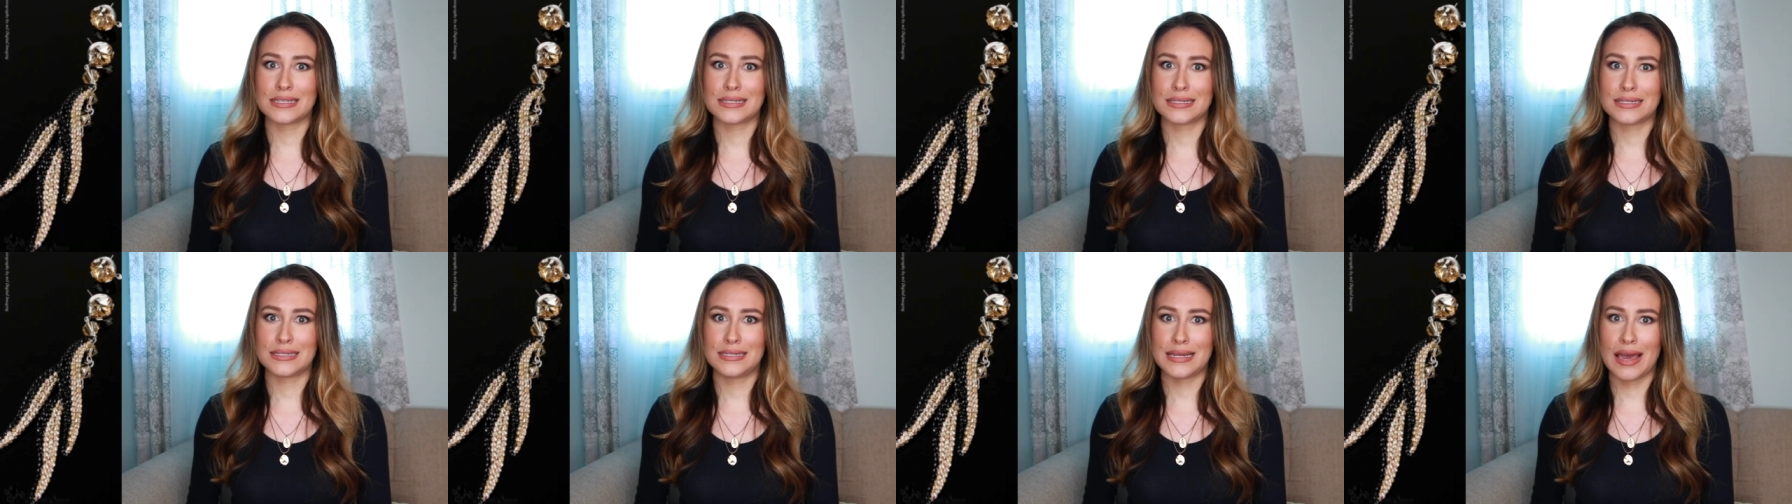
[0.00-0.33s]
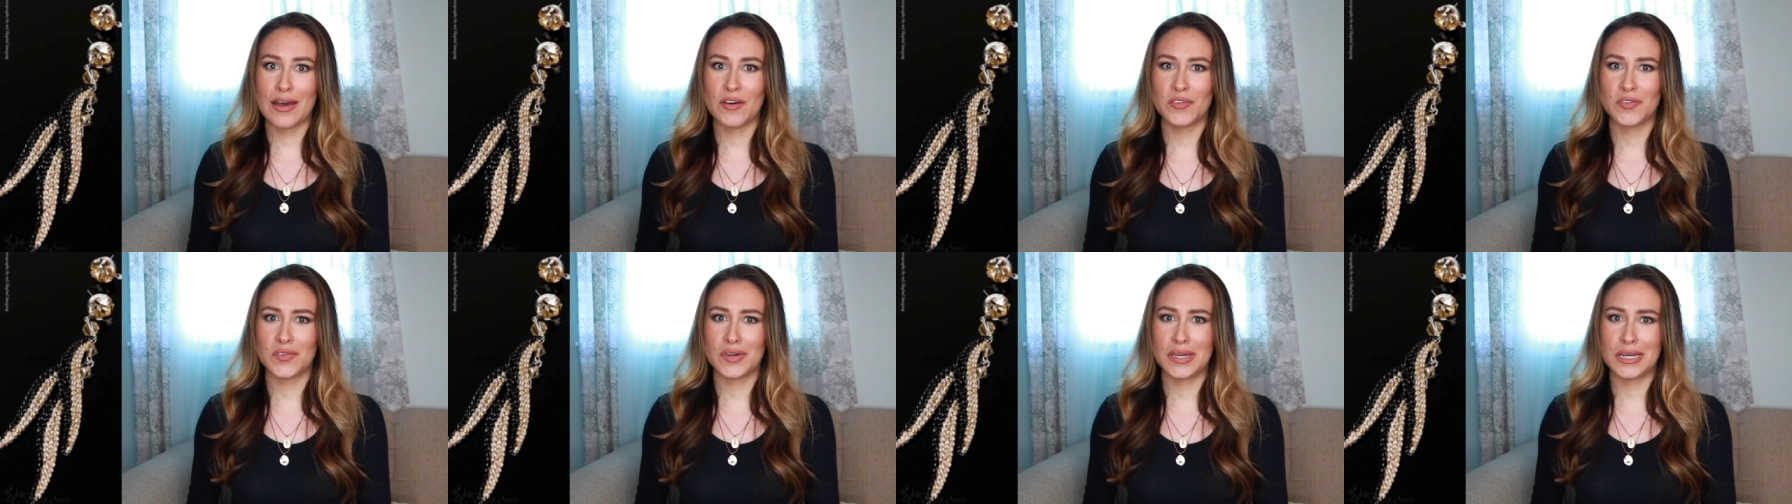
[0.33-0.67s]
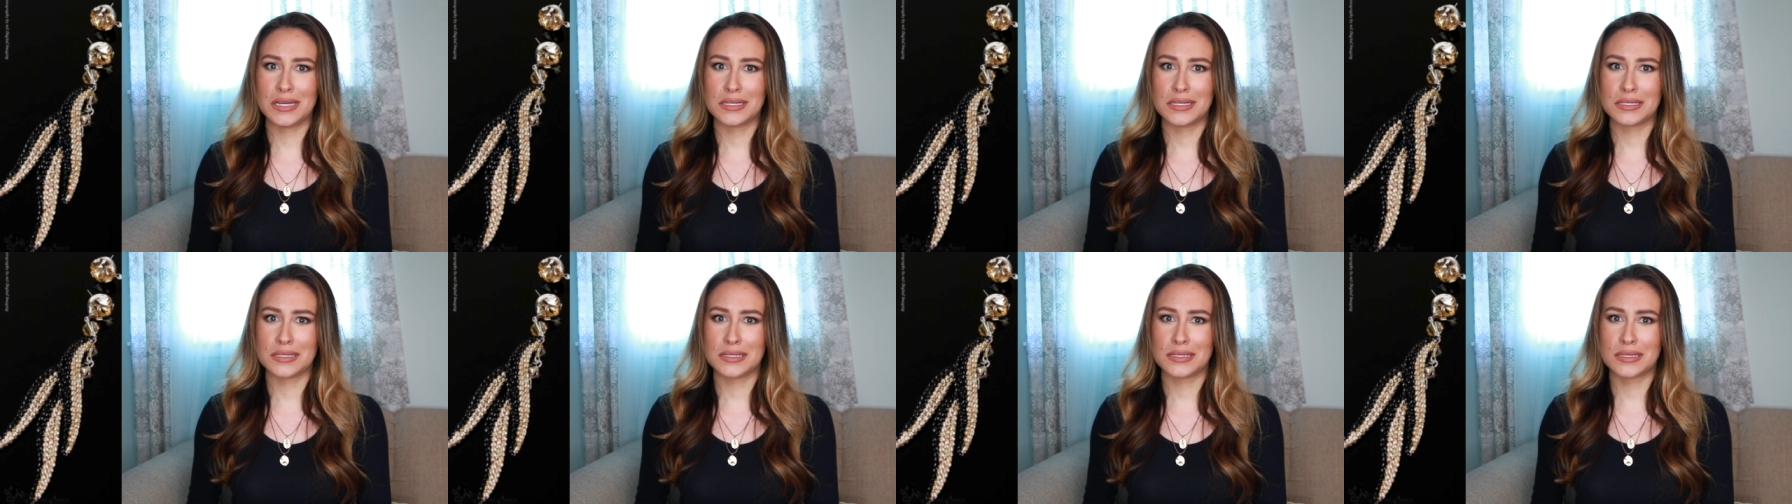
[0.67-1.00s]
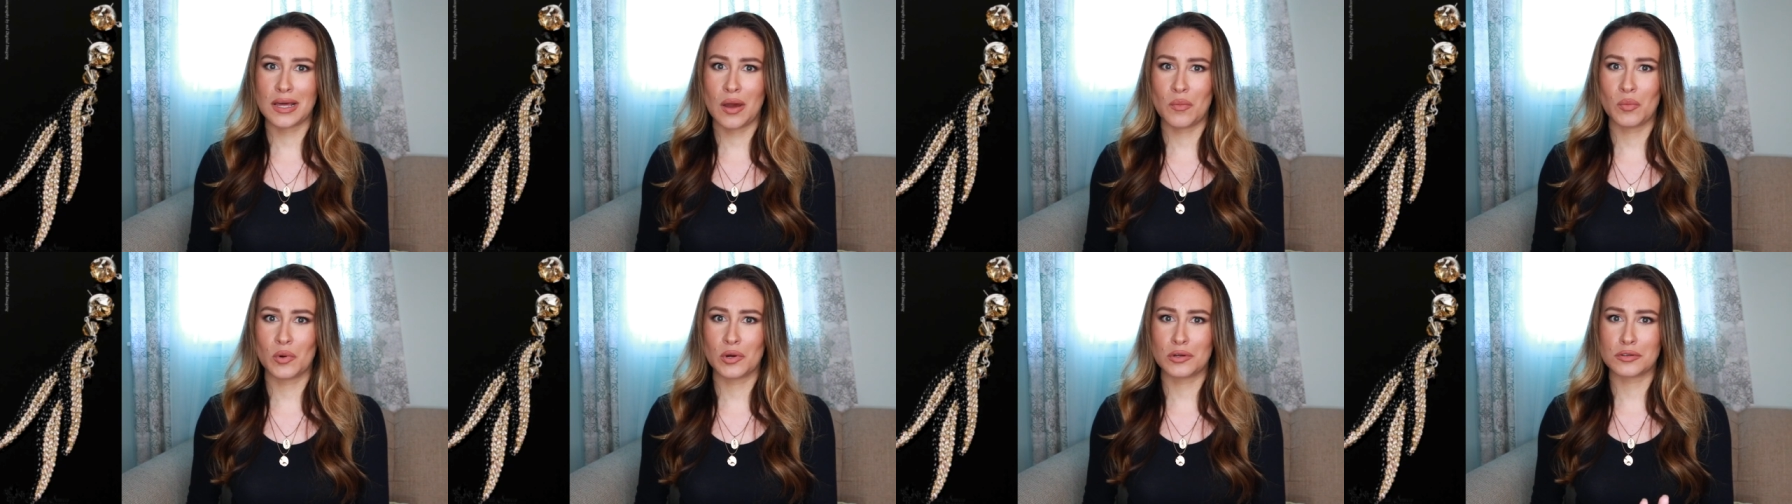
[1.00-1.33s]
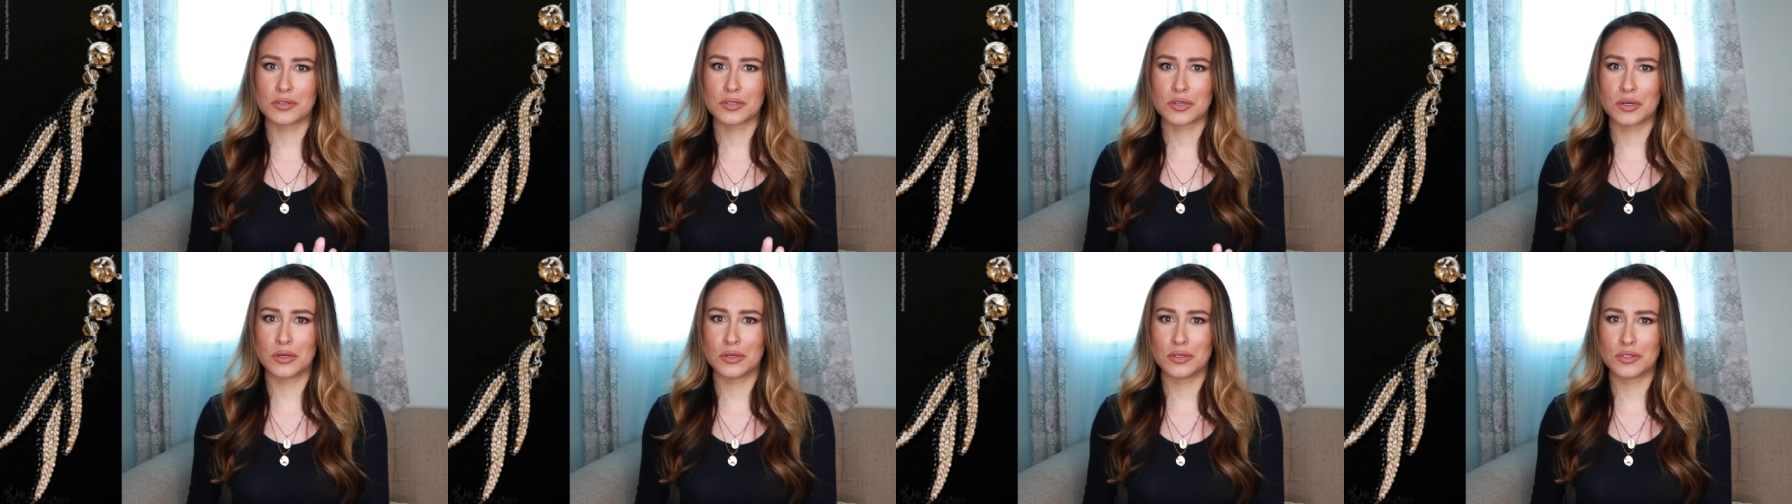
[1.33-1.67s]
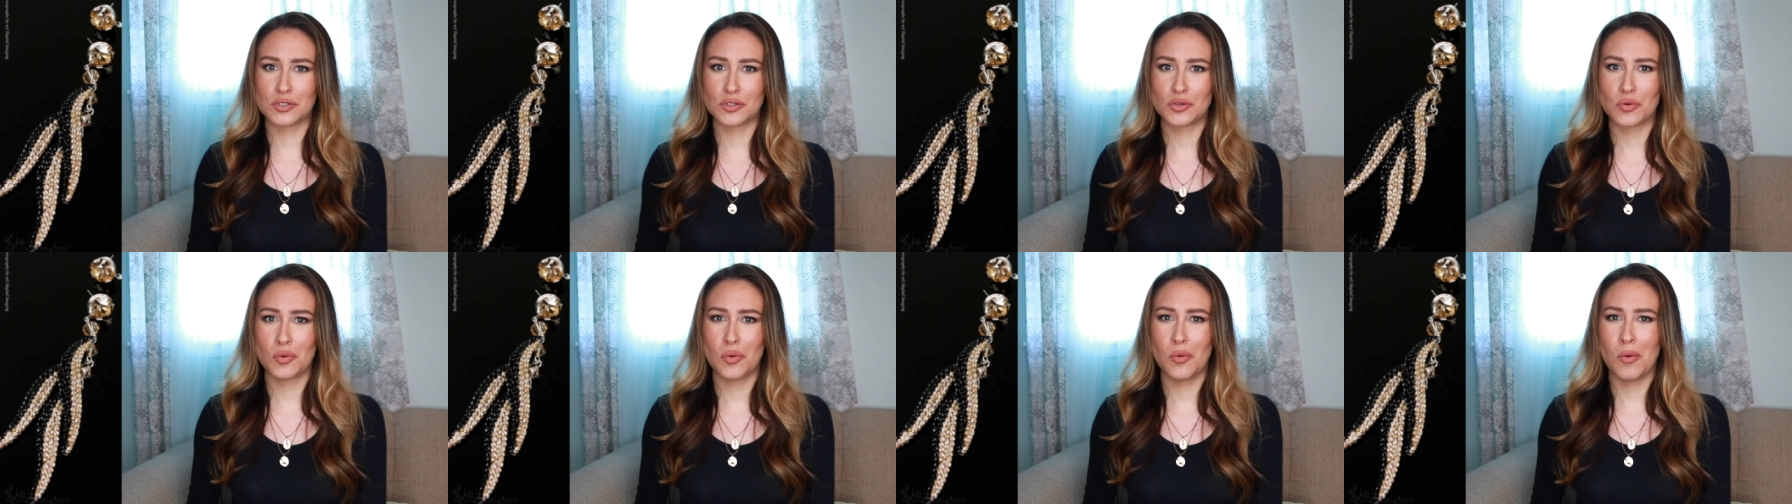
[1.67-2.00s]
Stephanie Summers
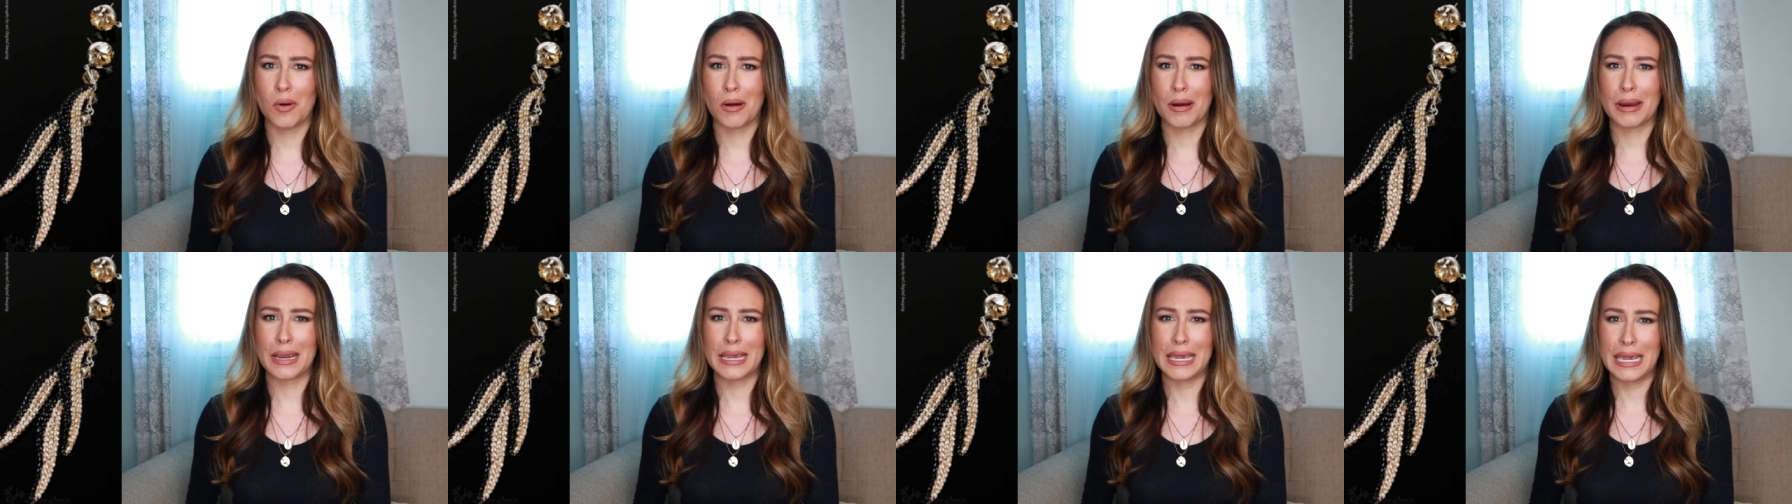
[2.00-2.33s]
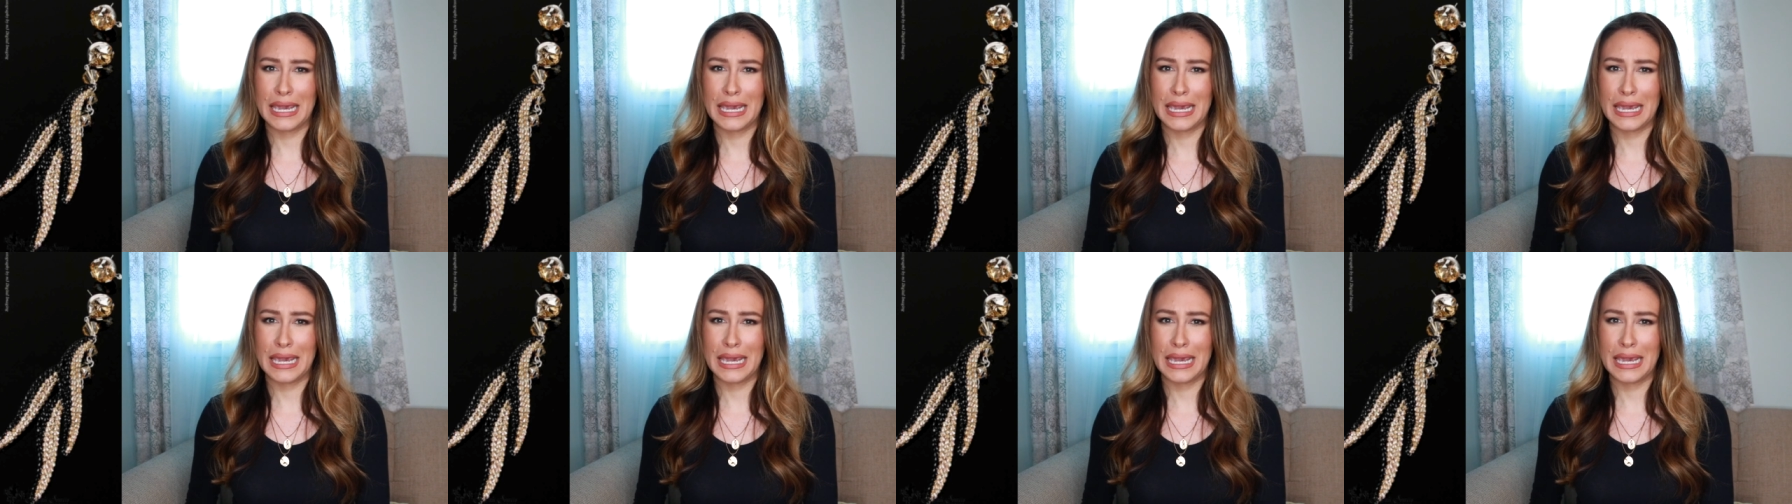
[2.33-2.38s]
couture